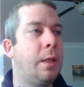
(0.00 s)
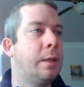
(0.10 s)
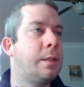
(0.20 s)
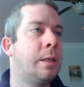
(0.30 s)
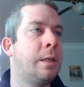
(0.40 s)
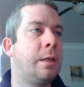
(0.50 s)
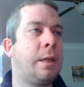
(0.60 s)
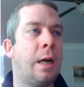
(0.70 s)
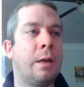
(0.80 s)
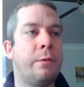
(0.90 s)
This did
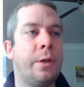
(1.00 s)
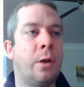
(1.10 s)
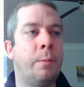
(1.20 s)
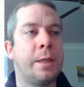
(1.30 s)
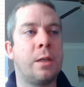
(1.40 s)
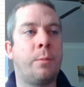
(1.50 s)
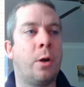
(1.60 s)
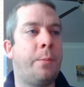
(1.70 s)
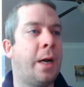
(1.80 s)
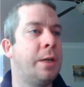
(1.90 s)
kind of, you know, mess up our
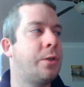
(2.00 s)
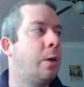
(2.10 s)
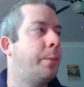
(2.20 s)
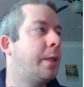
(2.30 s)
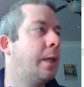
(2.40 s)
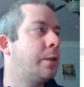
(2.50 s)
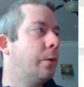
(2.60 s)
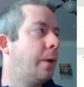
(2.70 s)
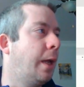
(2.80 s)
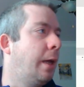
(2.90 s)
pie chart, but that's
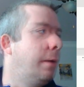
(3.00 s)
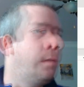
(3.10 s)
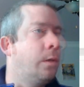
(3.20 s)
okay.